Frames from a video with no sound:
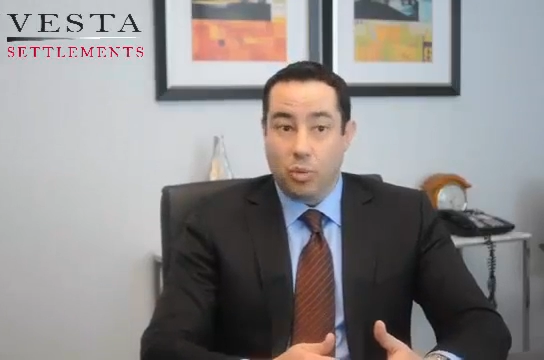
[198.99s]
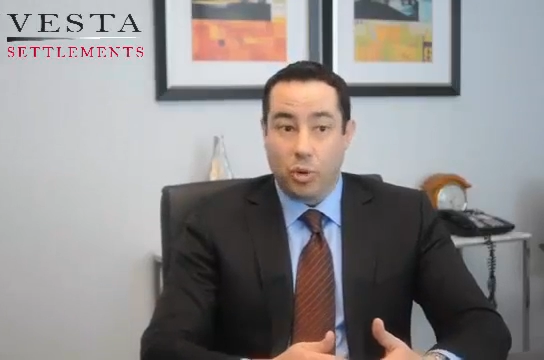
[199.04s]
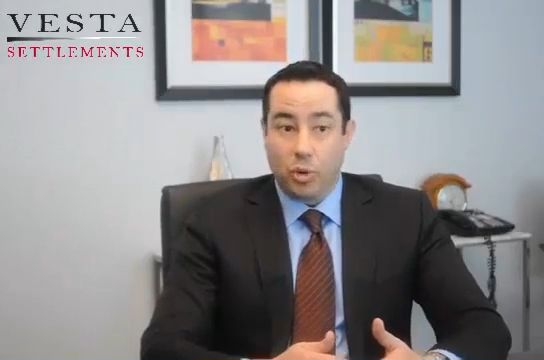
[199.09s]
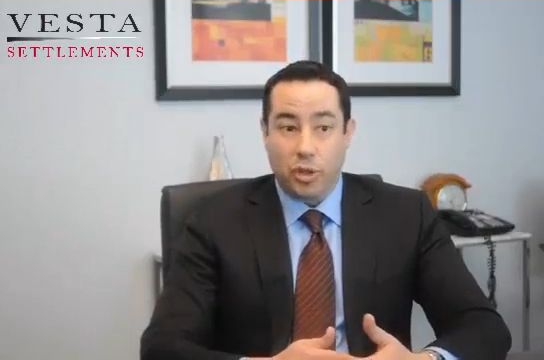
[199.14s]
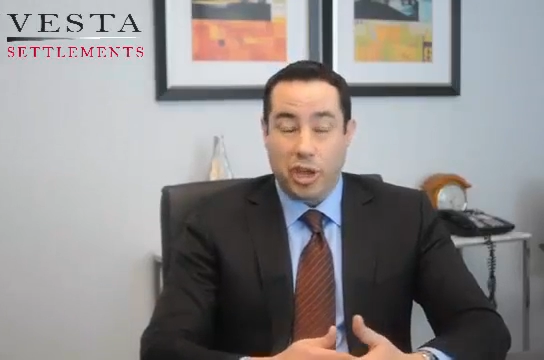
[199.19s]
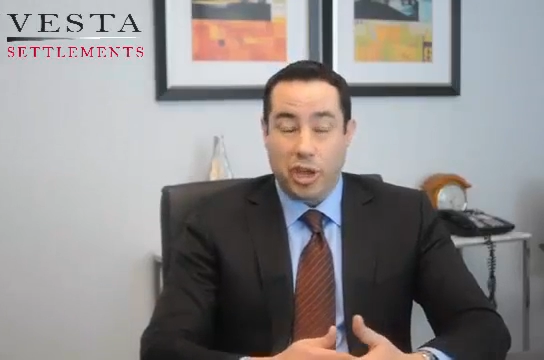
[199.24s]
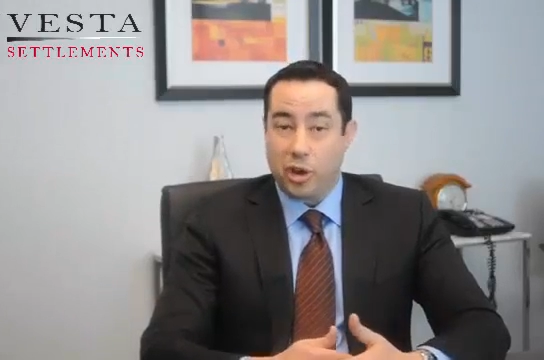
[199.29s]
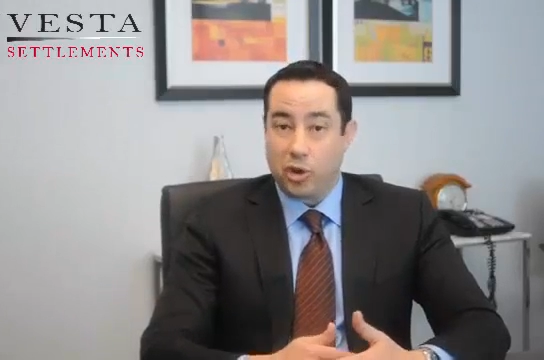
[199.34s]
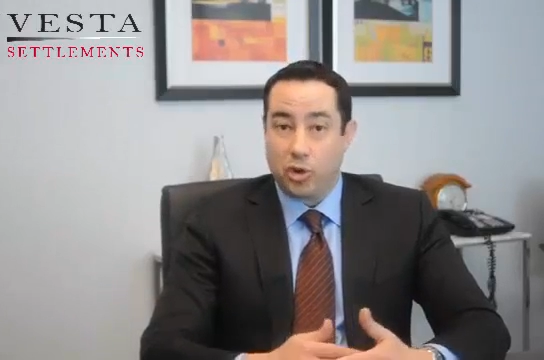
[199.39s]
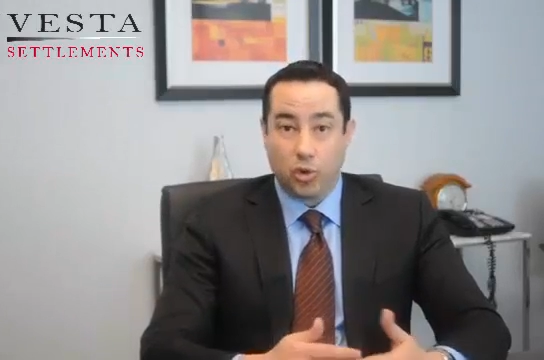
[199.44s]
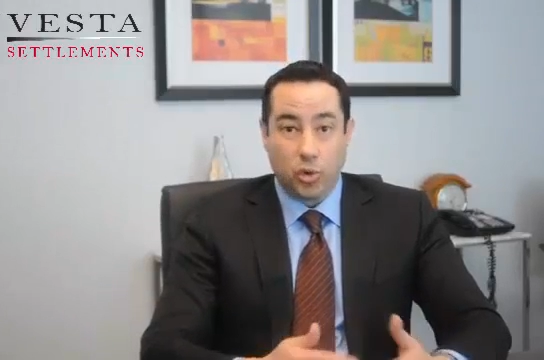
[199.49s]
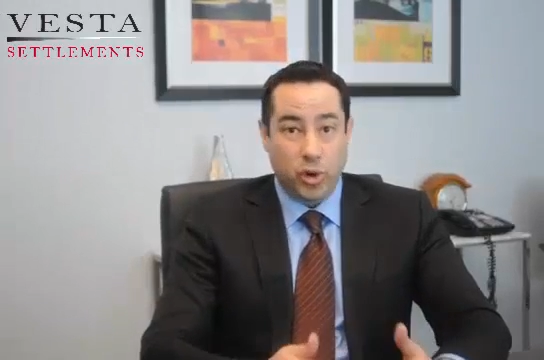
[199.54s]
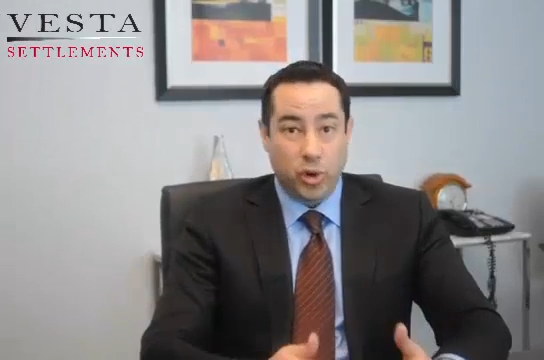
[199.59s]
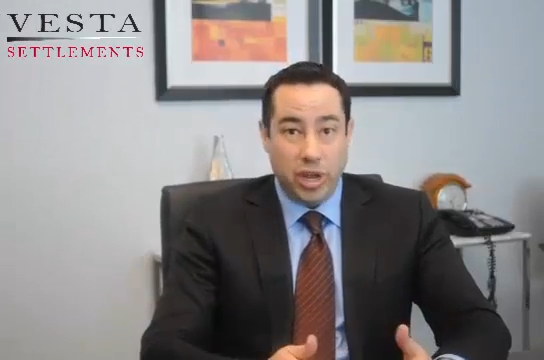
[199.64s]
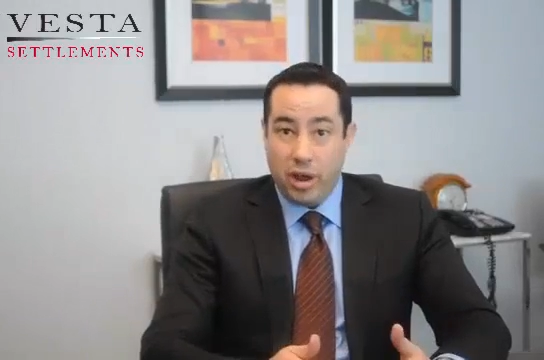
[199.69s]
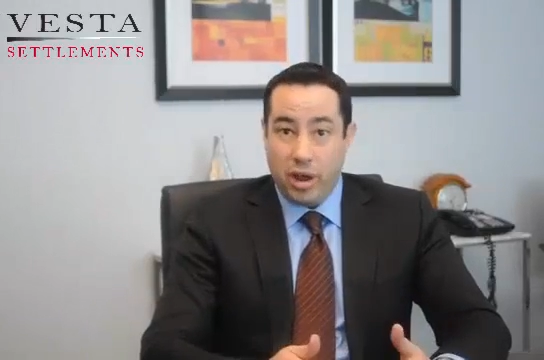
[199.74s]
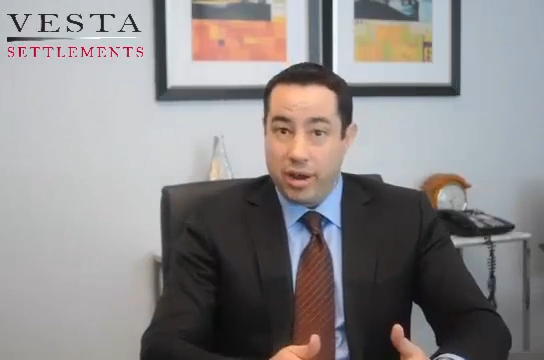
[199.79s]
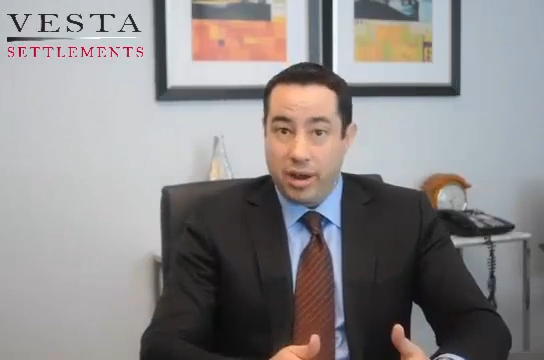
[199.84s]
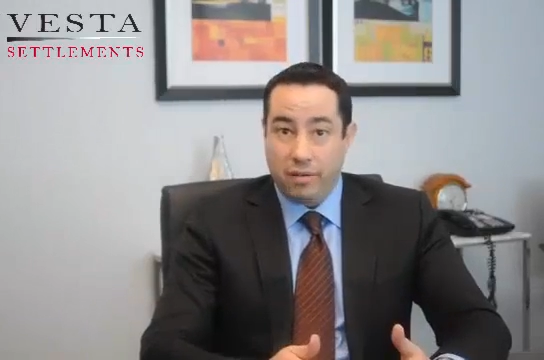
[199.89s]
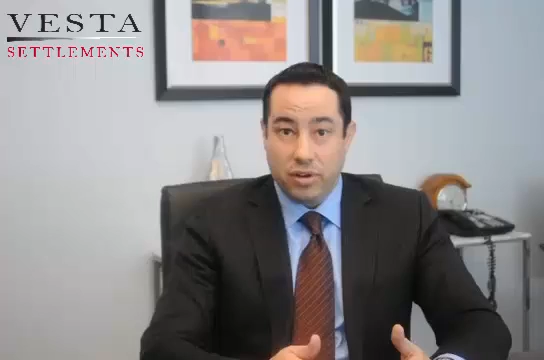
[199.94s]
where they
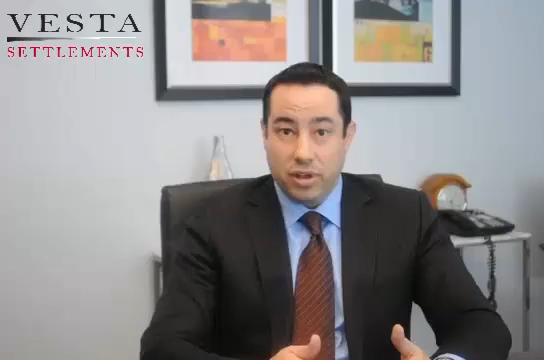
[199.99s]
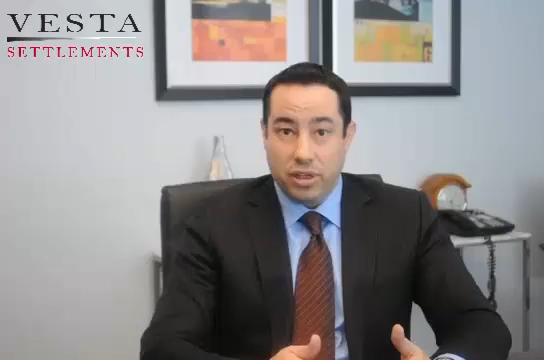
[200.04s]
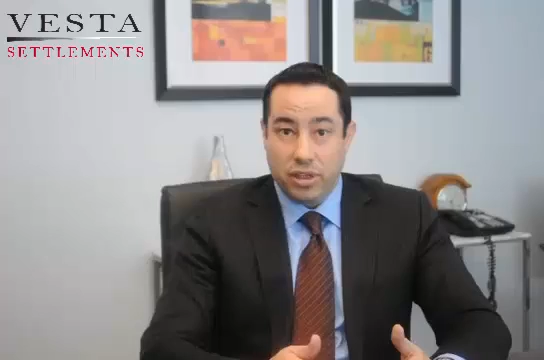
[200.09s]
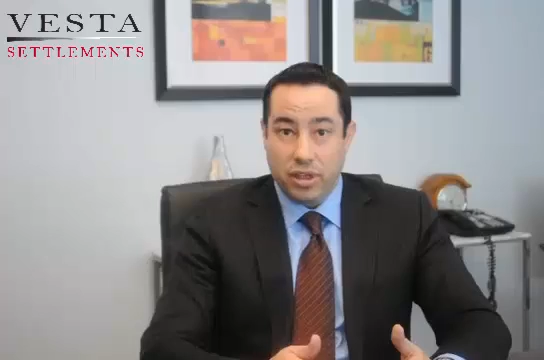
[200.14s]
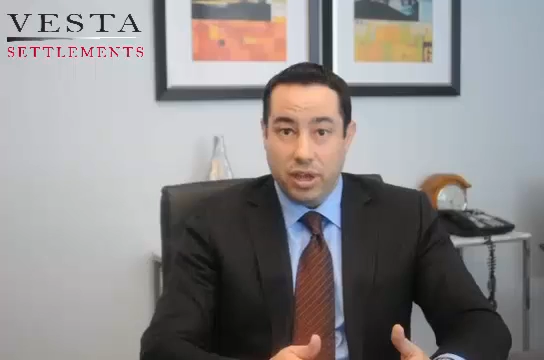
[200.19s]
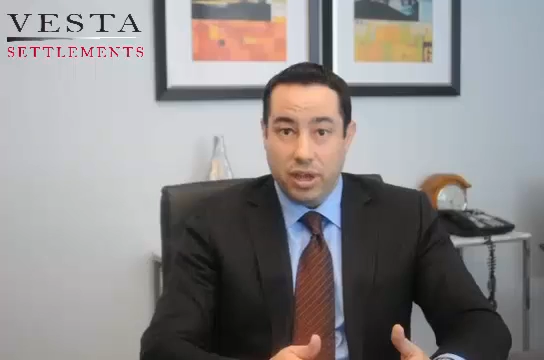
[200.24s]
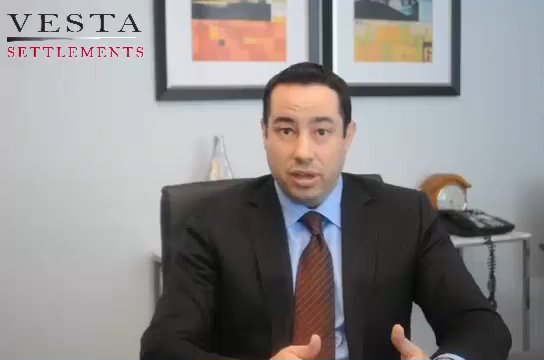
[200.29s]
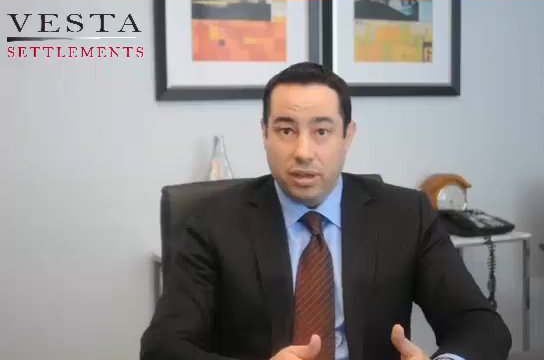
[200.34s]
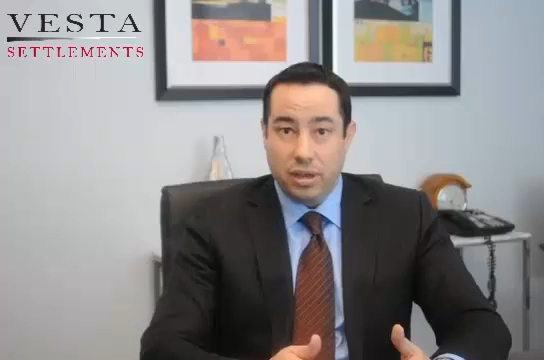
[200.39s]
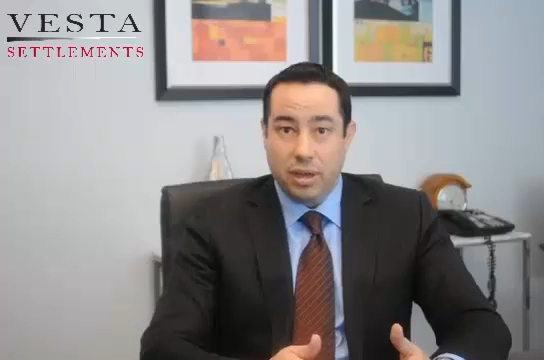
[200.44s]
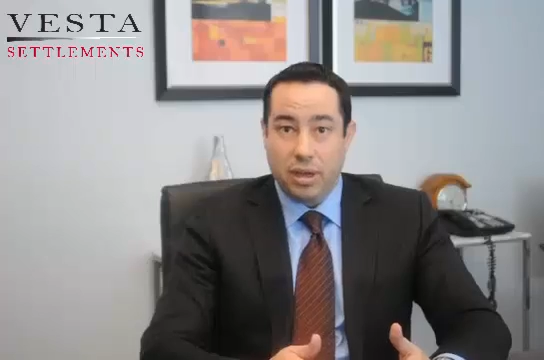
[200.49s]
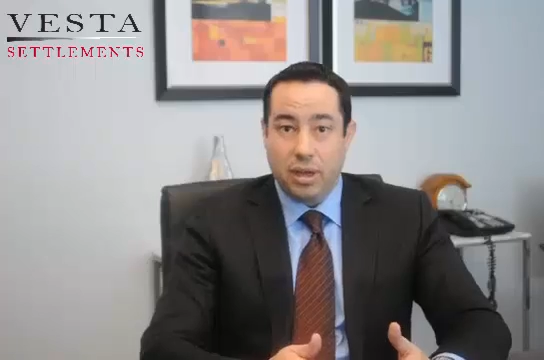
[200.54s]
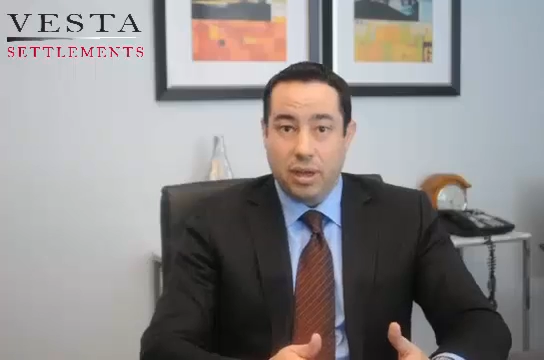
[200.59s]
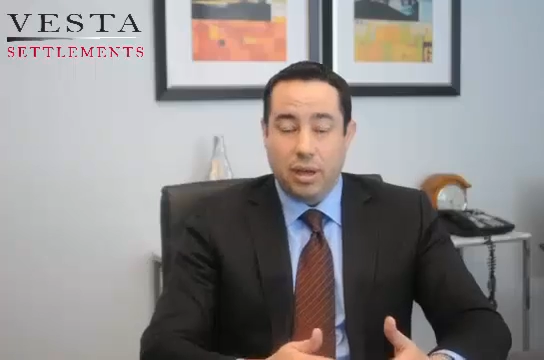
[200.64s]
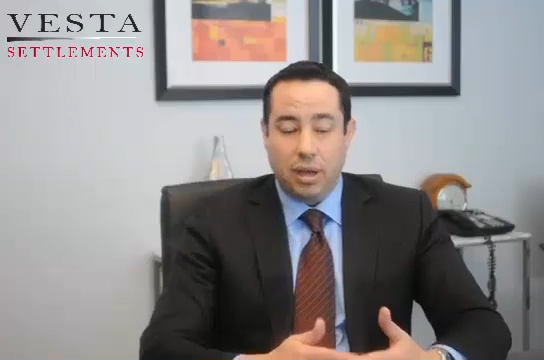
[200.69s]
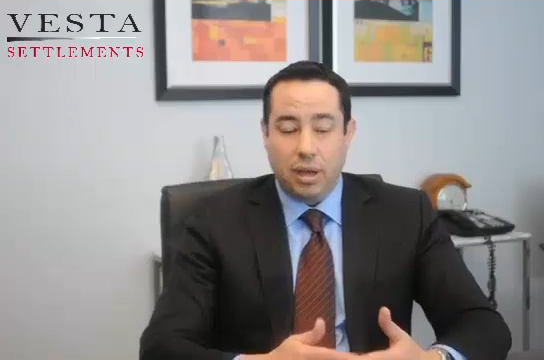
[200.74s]
agree on everything,